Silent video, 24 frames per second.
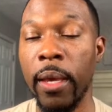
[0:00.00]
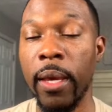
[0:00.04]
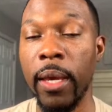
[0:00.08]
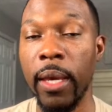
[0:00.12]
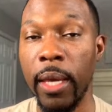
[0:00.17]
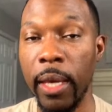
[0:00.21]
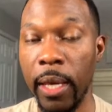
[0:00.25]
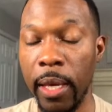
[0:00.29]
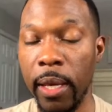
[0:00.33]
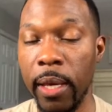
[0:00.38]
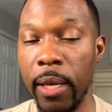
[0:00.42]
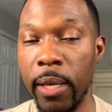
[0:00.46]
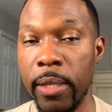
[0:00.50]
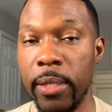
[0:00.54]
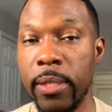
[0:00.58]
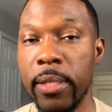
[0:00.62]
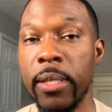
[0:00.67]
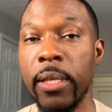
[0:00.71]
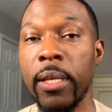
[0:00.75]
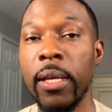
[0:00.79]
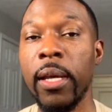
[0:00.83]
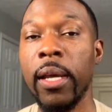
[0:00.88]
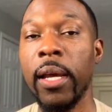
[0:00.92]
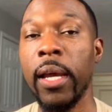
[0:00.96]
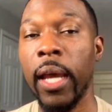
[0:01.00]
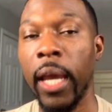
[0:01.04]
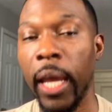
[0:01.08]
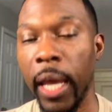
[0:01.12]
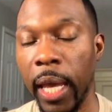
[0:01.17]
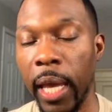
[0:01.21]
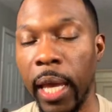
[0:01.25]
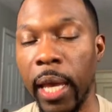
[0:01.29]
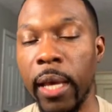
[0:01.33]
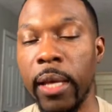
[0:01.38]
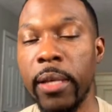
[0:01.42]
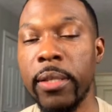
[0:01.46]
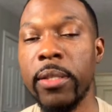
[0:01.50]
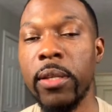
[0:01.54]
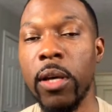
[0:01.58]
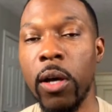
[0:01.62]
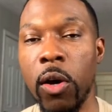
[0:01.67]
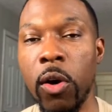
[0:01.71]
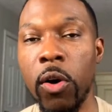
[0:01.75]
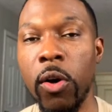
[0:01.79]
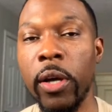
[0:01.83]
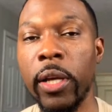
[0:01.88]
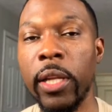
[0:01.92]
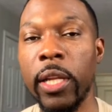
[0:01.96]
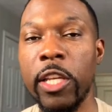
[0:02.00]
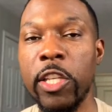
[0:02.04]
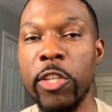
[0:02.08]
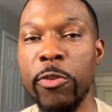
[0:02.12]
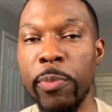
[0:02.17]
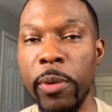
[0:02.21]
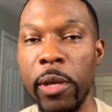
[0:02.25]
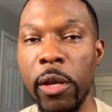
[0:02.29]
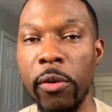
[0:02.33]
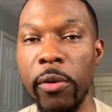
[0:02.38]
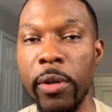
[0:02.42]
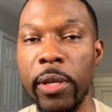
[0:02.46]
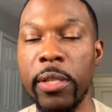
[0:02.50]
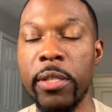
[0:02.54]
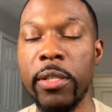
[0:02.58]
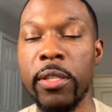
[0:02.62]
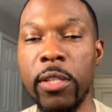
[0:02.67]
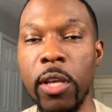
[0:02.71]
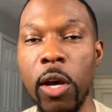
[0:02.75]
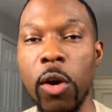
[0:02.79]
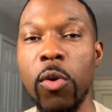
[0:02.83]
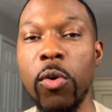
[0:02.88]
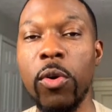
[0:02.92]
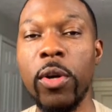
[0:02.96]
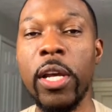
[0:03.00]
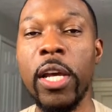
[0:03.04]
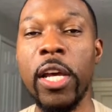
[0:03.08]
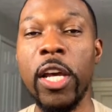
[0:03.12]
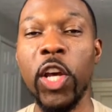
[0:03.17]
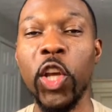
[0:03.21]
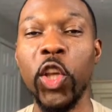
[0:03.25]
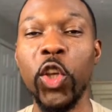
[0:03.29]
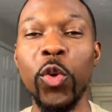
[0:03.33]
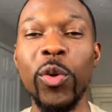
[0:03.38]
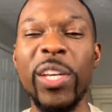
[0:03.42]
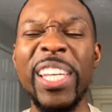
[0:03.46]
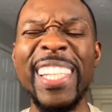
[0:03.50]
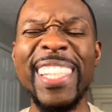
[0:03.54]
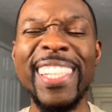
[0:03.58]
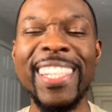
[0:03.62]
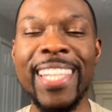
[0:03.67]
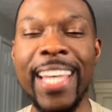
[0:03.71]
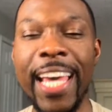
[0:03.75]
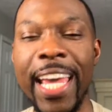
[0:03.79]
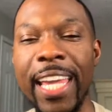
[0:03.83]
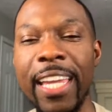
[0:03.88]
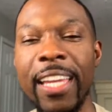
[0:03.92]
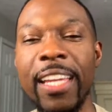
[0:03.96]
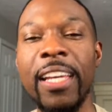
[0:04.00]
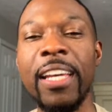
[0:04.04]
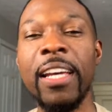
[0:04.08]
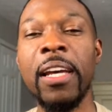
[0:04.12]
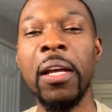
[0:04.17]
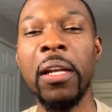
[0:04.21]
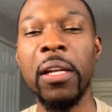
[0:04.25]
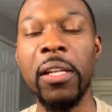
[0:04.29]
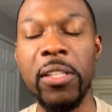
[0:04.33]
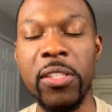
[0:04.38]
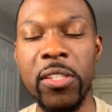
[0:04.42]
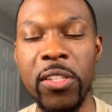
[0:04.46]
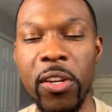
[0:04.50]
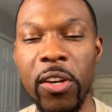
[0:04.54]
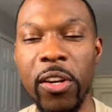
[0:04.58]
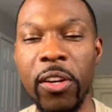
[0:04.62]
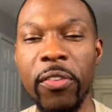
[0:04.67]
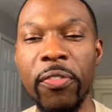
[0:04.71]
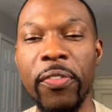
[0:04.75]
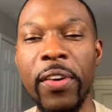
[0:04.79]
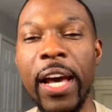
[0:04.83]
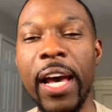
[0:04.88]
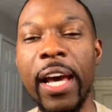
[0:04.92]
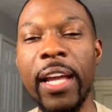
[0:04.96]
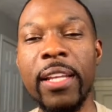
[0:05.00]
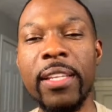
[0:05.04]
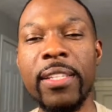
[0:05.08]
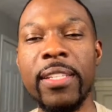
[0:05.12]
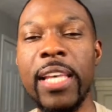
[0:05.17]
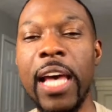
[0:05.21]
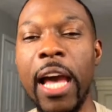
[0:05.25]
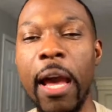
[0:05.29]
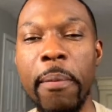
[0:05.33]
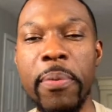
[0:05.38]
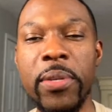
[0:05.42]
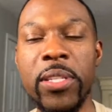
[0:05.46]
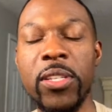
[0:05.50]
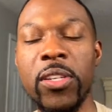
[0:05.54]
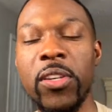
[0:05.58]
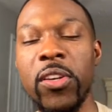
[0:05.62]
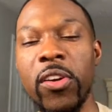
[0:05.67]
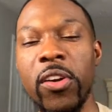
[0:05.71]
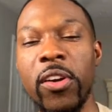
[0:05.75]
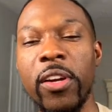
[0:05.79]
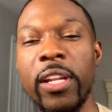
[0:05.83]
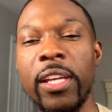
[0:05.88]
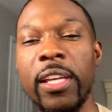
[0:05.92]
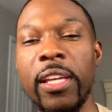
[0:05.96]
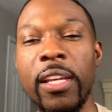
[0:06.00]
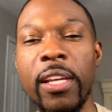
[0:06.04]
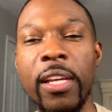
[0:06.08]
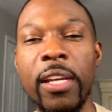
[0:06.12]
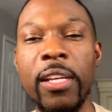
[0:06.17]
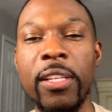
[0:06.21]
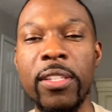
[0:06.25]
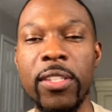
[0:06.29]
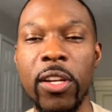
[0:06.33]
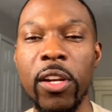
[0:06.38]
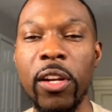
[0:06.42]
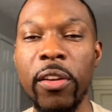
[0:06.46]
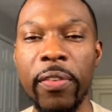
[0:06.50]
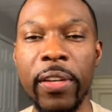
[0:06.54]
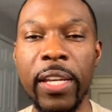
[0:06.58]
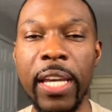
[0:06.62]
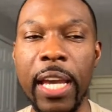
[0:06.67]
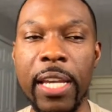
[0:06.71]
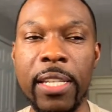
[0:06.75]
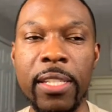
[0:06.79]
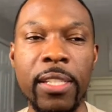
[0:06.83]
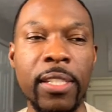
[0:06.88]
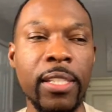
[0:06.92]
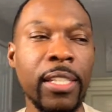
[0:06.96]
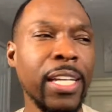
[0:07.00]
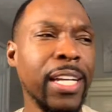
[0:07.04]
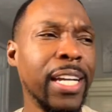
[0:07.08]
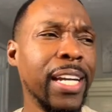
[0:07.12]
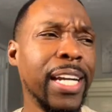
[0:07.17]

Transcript: is hands-on experience. So you can take the certified in cybersecurity certification.